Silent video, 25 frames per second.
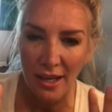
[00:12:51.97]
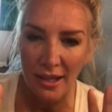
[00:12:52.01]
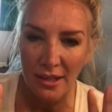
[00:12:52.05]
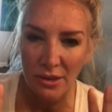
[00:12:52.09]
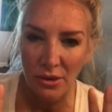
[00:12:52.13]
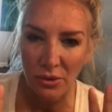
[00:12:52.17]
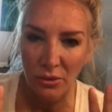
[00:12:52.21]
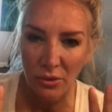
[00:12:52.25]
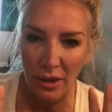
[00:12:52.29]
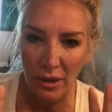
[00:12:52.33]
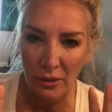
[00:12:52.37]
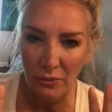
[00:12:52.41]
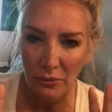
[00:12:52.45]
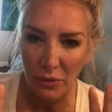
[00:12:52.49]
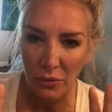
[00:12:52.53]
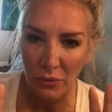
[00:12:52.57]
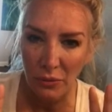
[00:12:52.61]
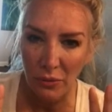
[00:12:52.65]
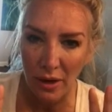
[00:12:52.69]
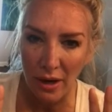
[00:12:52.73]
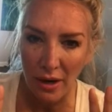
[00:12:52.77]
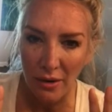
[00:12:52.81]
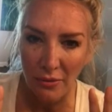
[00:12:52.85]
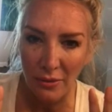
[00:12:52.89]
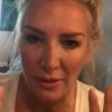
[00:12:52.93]
So grateful
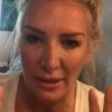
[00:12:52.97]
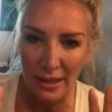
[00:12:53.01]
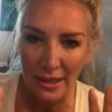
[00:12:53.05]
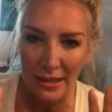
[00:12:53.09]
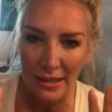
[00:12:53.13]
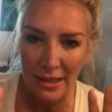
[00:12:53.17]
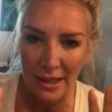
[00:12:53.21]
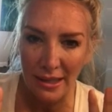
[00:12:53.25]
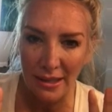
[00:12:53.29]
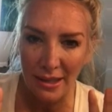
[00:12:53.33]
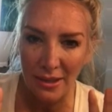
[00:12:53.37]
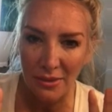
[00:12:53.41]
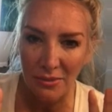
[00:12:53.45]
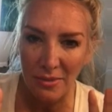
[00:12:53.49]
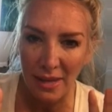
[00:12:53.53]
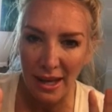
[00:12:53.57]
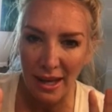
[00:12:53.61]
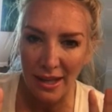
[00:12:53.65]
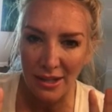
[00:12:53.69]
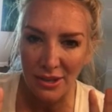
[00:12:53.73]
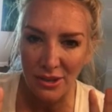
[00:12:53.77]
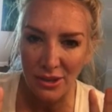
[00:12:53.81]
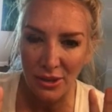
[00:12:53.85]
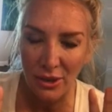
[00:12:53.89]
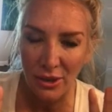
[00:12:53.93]
for every ascended
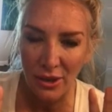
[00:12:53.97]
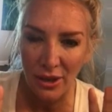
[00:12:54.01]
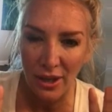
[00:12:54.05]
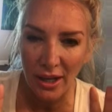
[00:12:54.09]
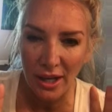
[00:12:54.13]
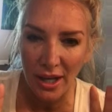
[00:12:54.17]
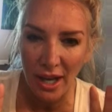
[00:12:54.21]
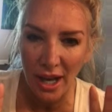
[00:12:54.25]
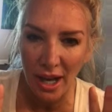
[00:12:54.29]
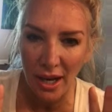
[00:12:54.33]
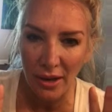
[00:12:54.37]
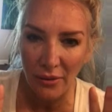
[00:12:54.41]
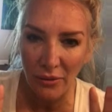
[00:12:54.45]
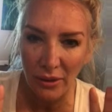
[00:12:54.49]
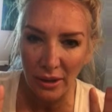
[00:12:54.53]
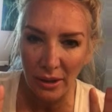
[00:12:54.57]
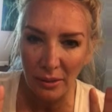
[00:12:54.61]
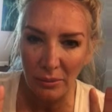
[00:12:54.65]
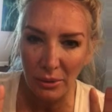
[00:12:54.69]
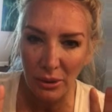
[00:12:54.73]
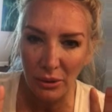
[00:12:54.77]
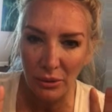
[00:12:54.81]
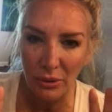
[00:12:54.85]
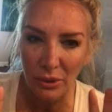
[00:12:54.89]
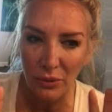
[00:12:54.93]
master and every
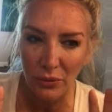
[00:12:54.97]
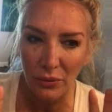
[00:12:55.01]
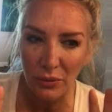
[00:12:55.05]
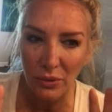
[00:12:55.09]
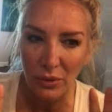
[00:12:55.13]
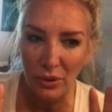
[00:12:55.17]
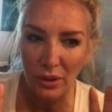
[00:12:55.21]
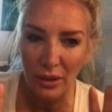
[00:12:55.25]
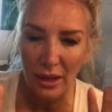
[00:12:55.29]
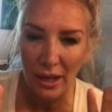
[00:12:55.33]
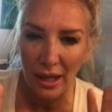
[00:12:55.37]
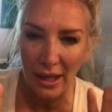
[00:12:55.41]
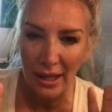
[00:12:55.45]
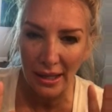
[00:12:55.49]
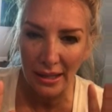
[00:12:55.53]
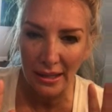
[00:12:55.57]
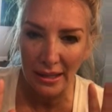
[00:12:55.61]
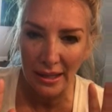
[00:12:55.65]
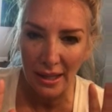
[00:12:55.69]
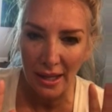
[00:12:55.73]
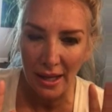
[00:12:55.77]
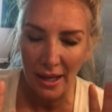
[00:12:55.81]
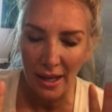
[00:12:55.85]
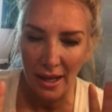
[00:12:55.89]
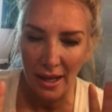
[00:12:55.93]
beautiful light